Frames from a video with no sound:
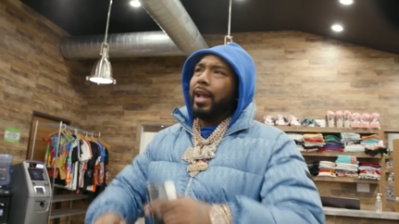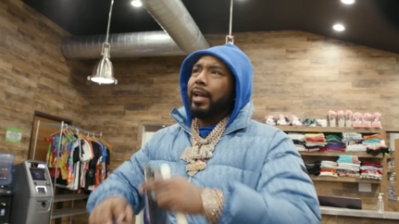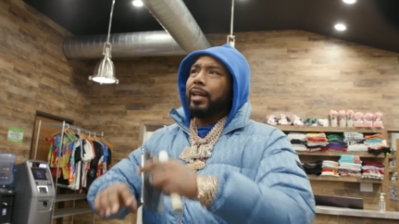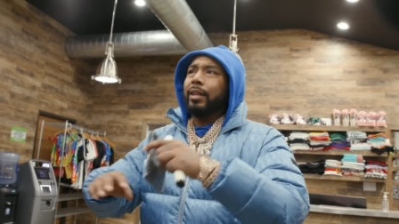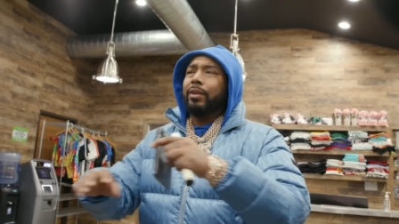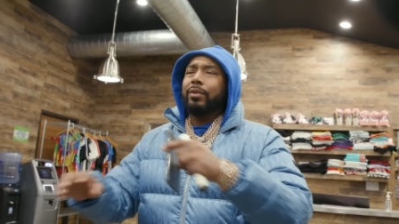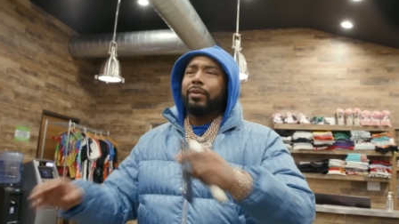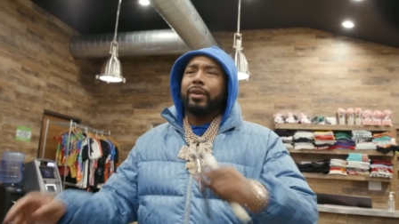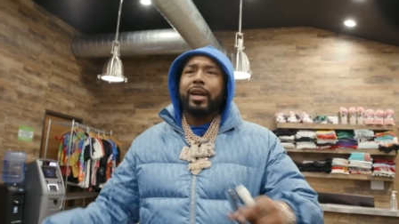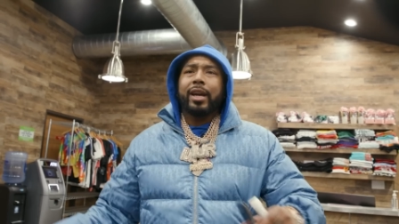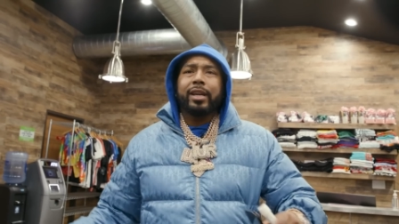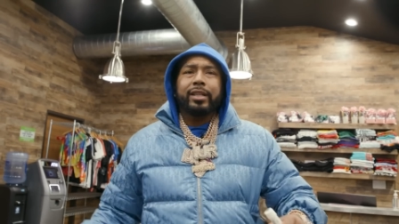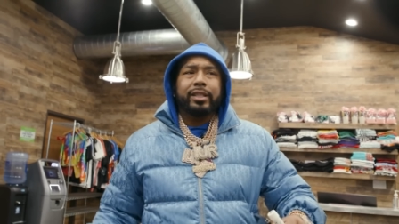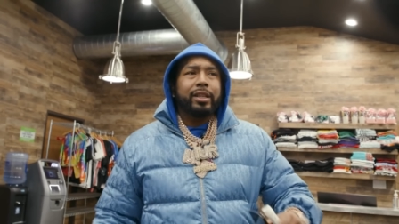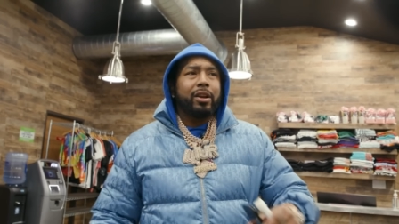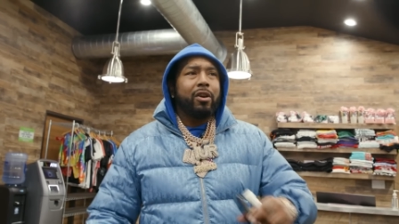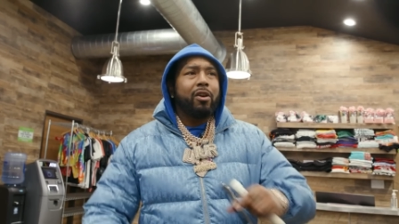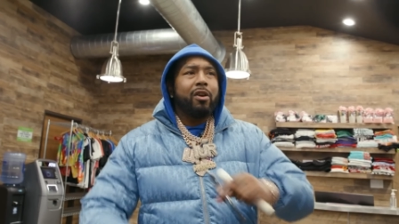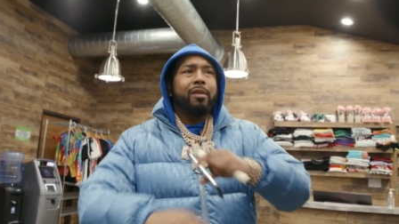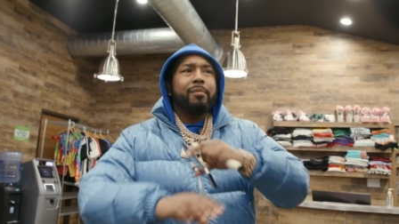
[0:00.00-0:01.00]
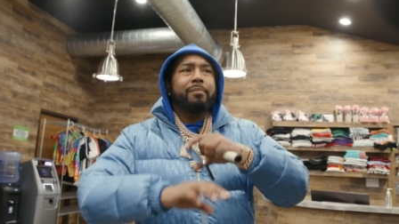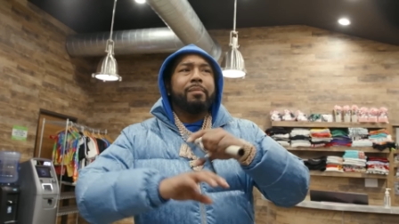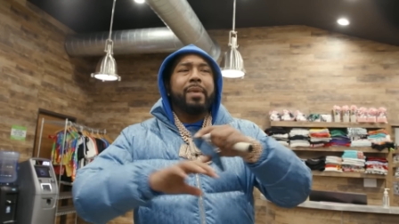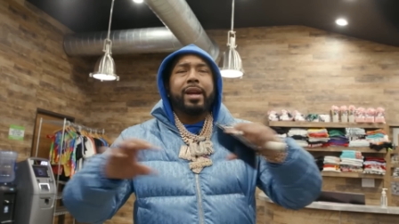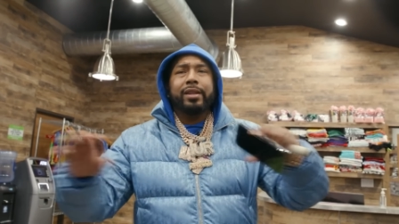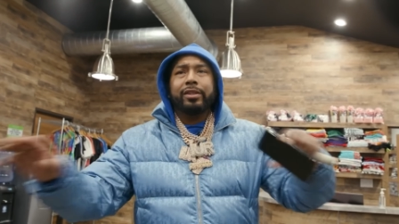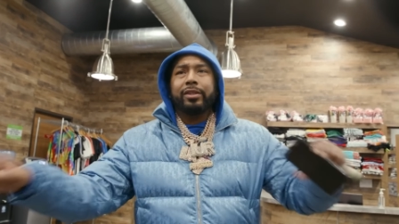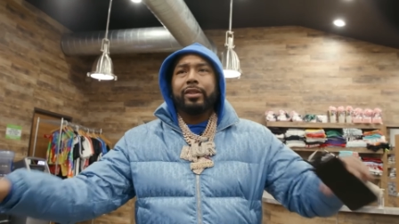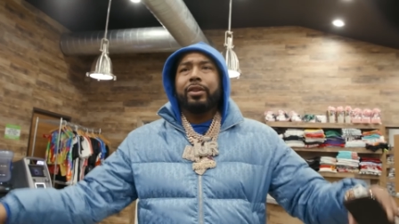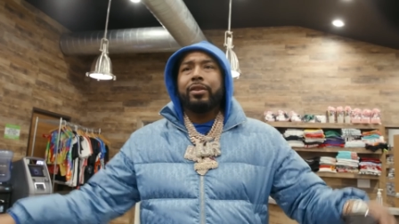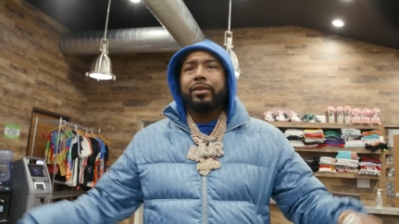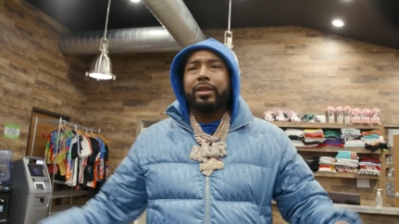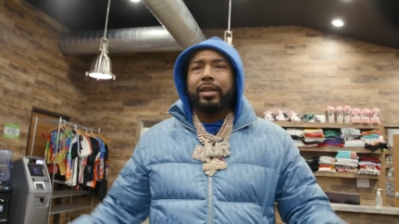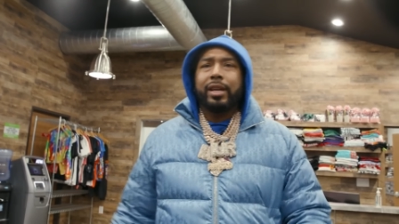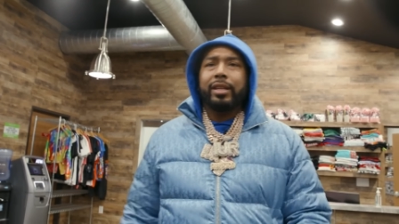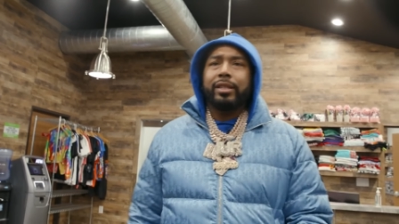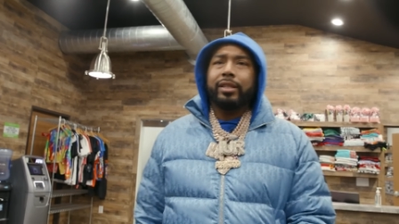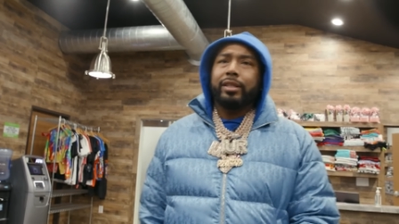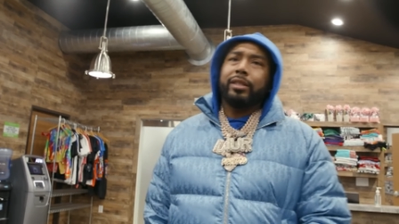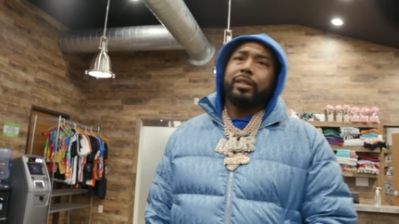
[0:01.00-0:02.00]
eight locations, all major
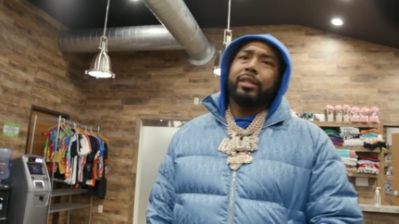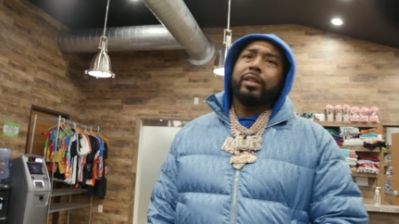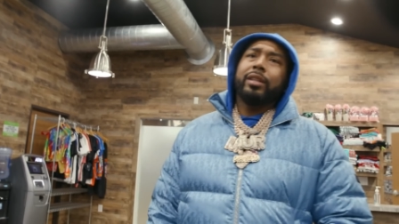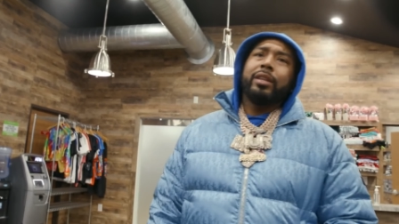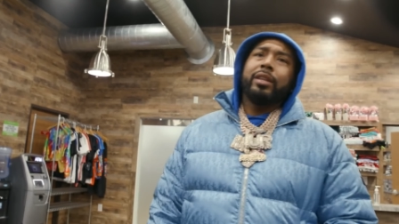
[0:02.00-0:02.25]
locations.